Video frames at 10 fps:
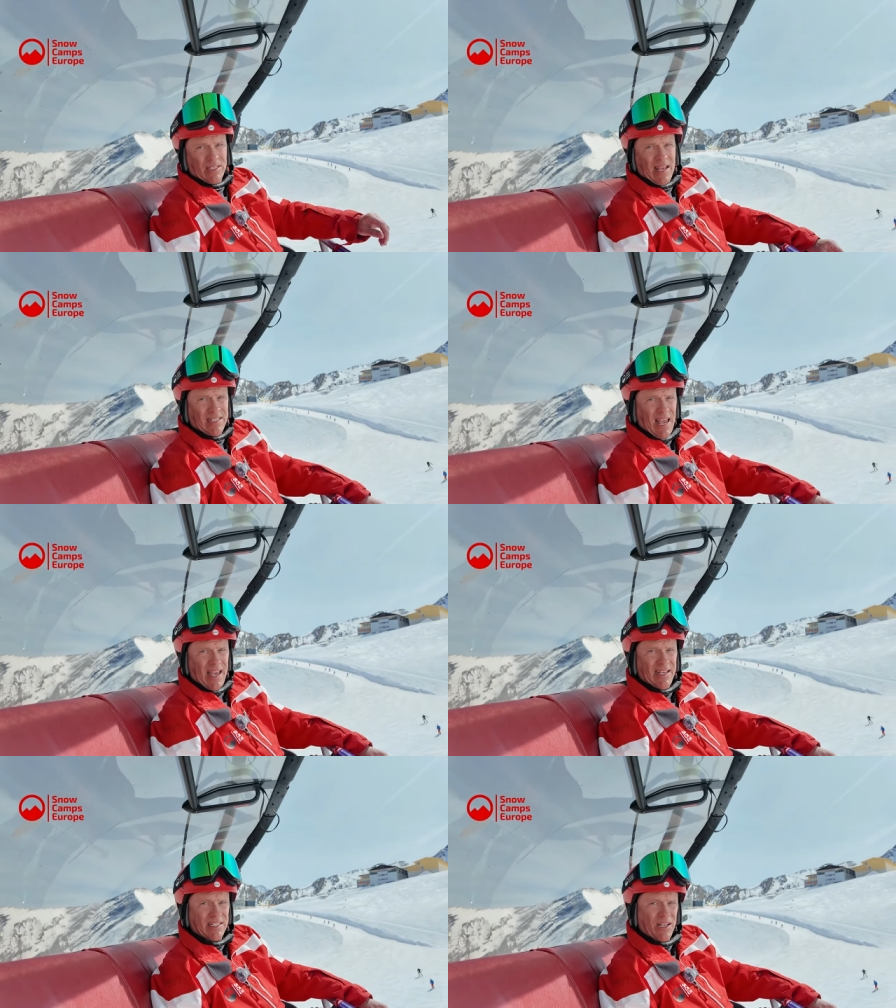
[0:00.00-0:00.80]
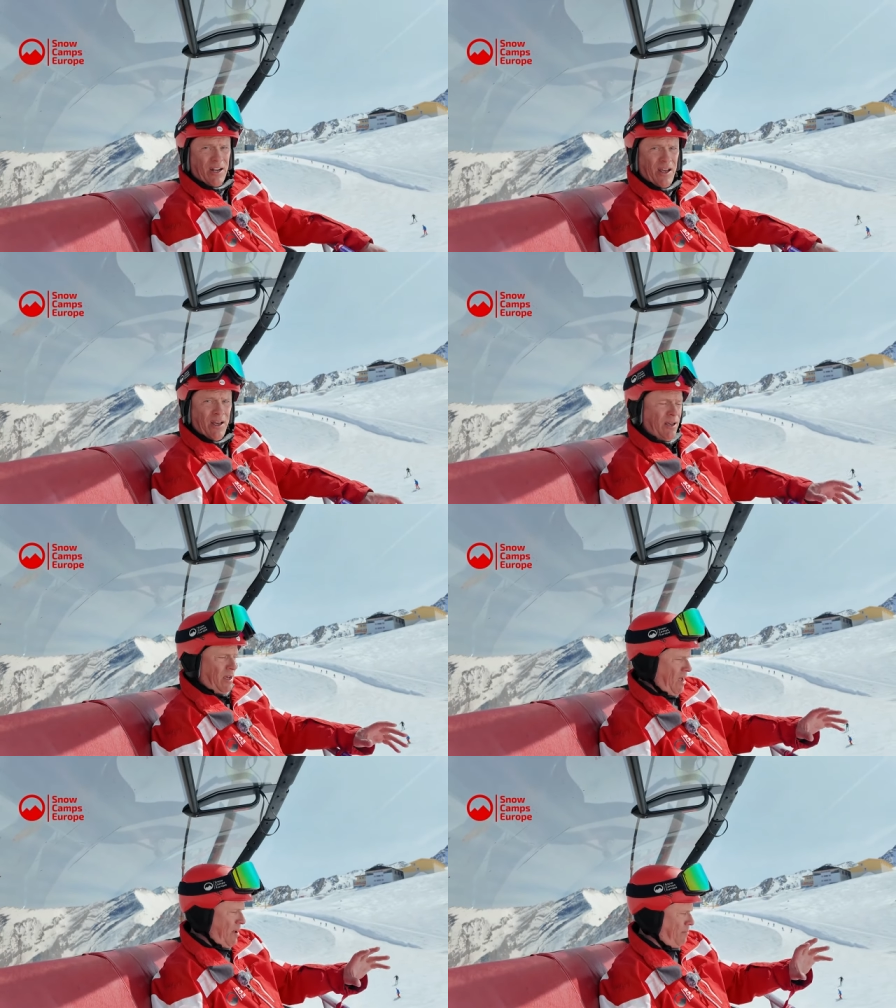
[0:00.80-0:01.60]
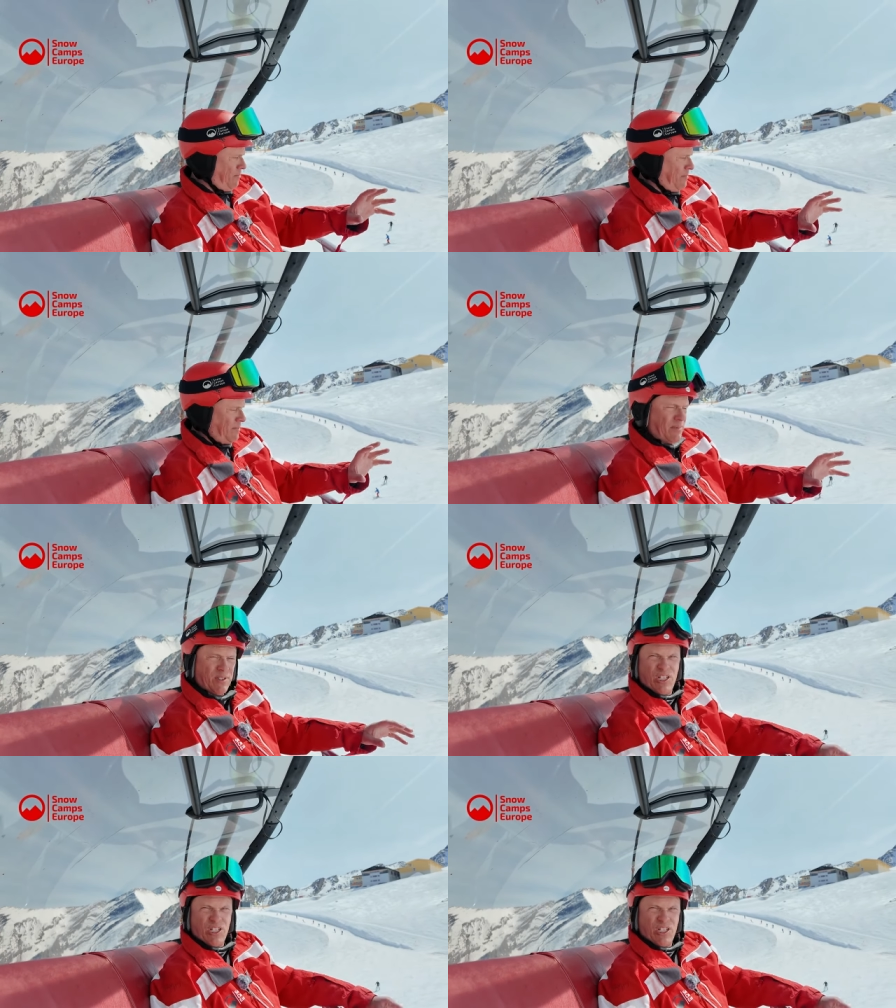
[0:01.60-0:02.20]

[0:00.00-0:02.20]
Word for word: they say is going to